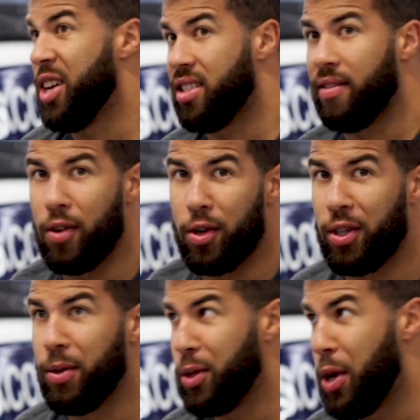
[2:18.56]
yes at first,
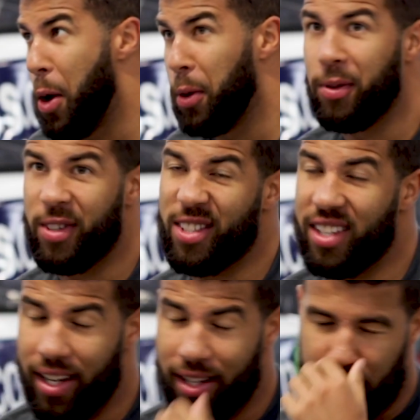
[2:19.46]
and it was no, then it was yes
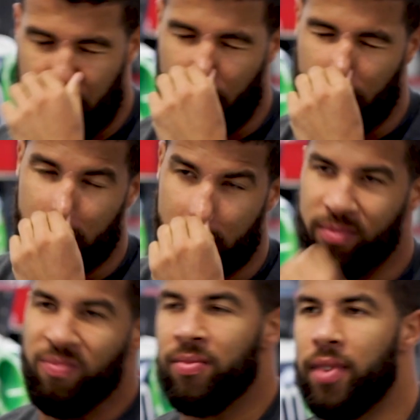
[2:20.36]
again. So it was
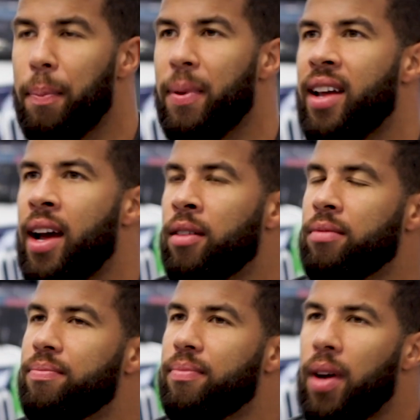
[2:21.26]
up and down,
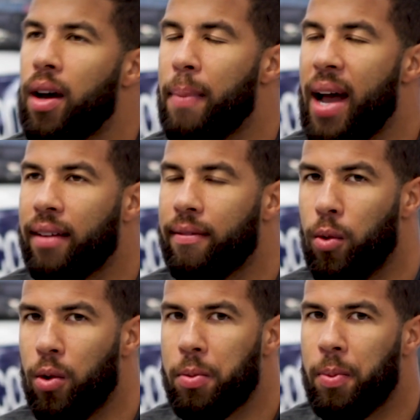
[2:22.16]
back and
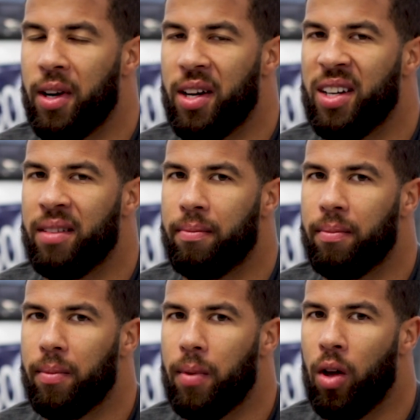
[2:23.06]
forth, but
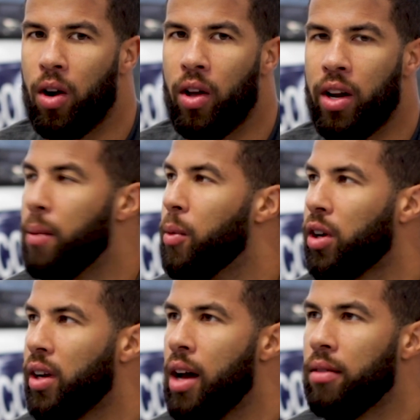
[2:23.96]
all in all, ended up
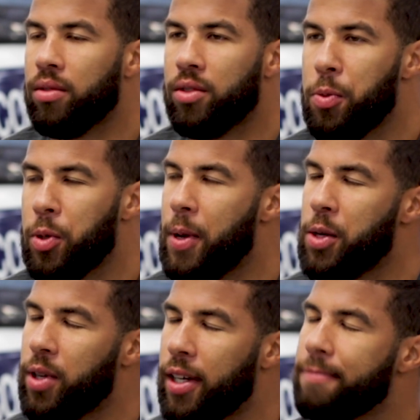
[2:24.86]
working out, and super special day.